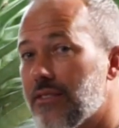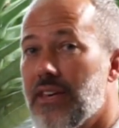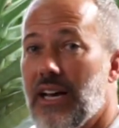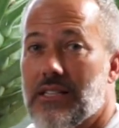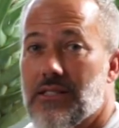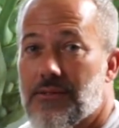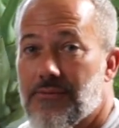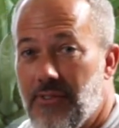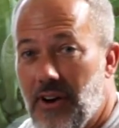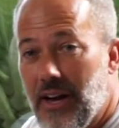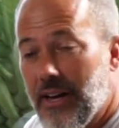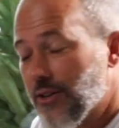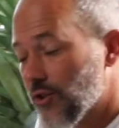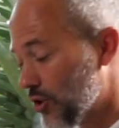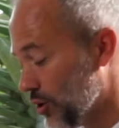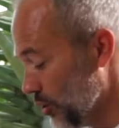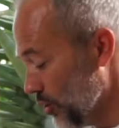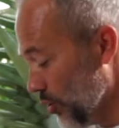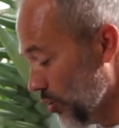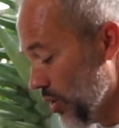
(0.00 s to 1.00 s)
That's fine
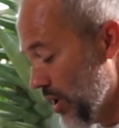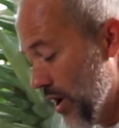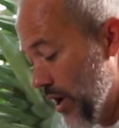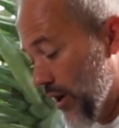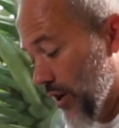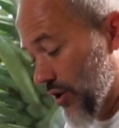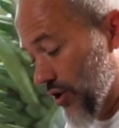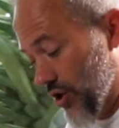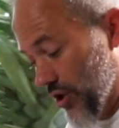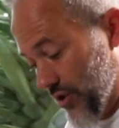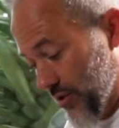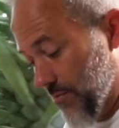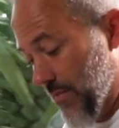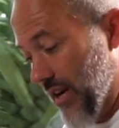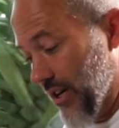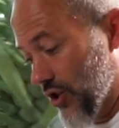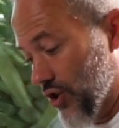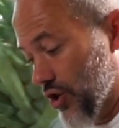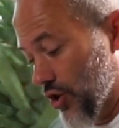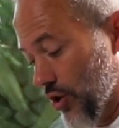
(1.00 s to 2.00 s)
too. Just
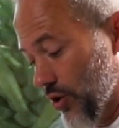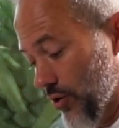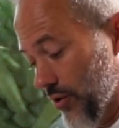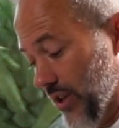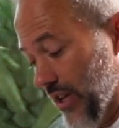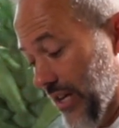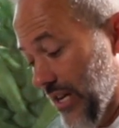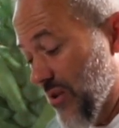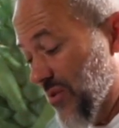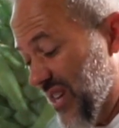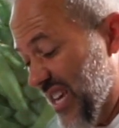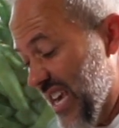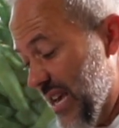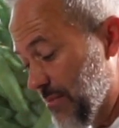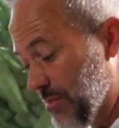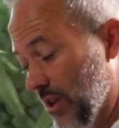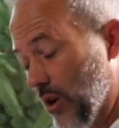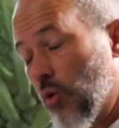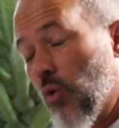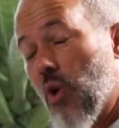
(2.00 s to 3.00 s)
make sure that you
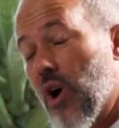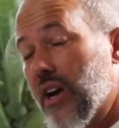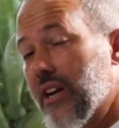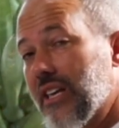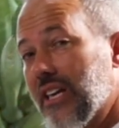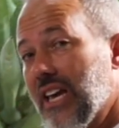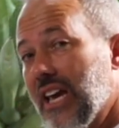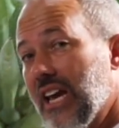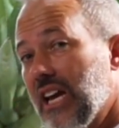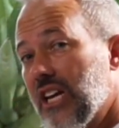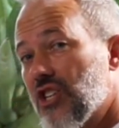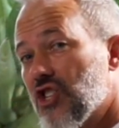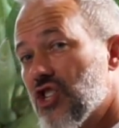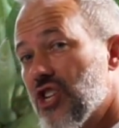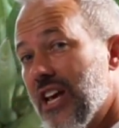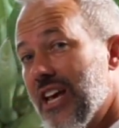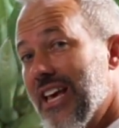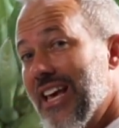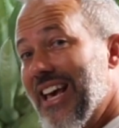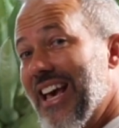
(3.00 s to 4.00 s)
keep the quad engaged
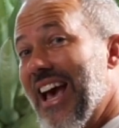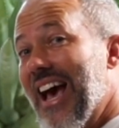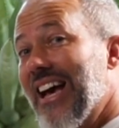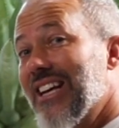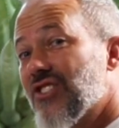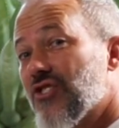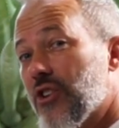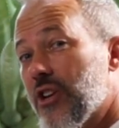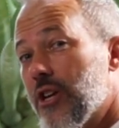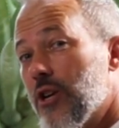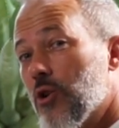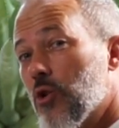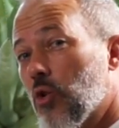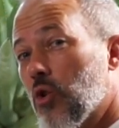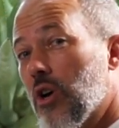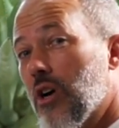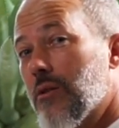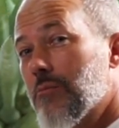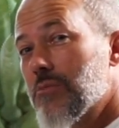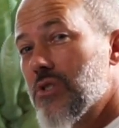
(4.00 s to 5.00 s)
as your heel
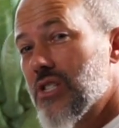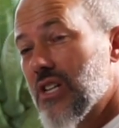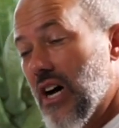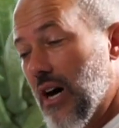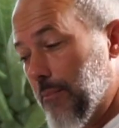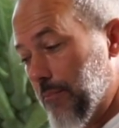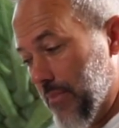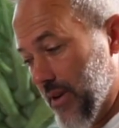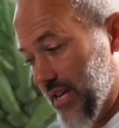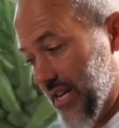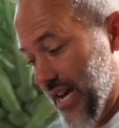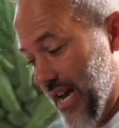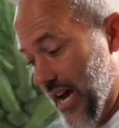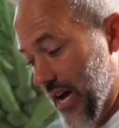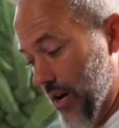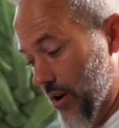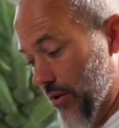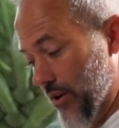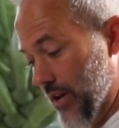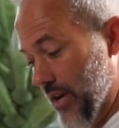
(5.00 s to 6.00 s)
comes up and
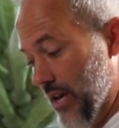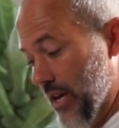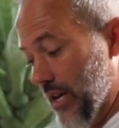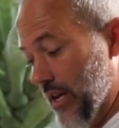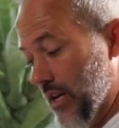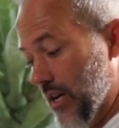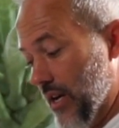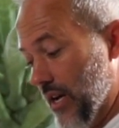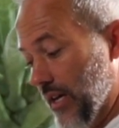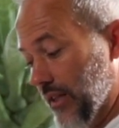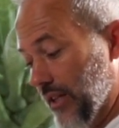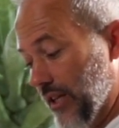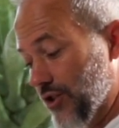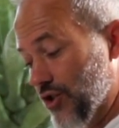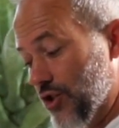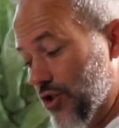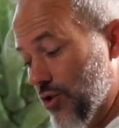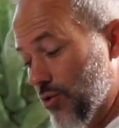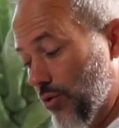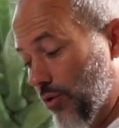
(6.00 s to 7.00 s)
down. And
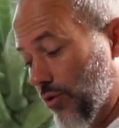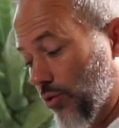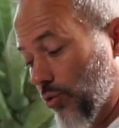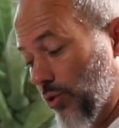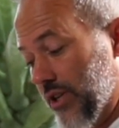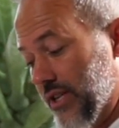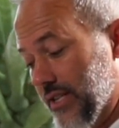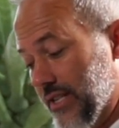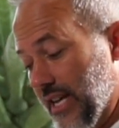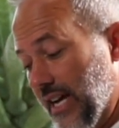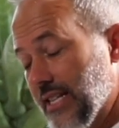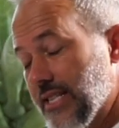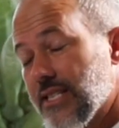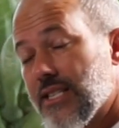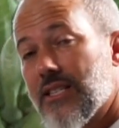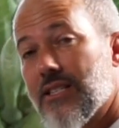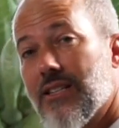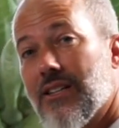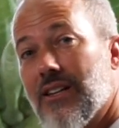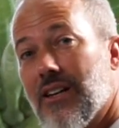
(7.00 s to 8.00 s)
let's do 3
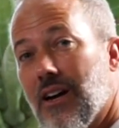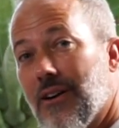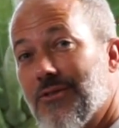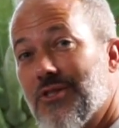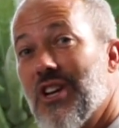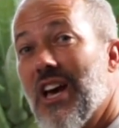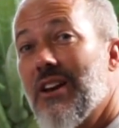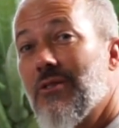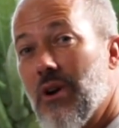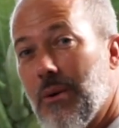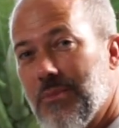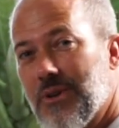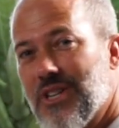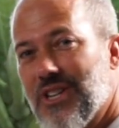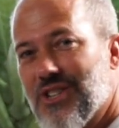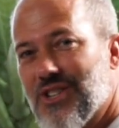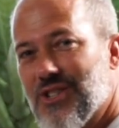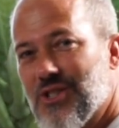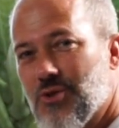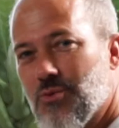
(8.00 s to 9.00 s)
sets of 10
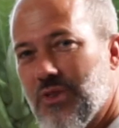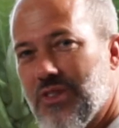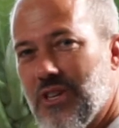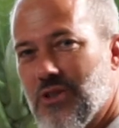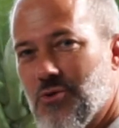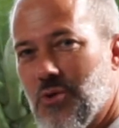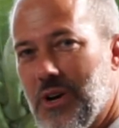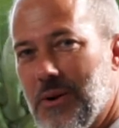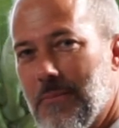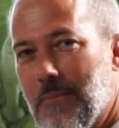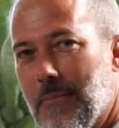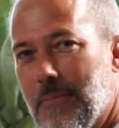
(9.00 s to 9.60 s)
repetitions with this one.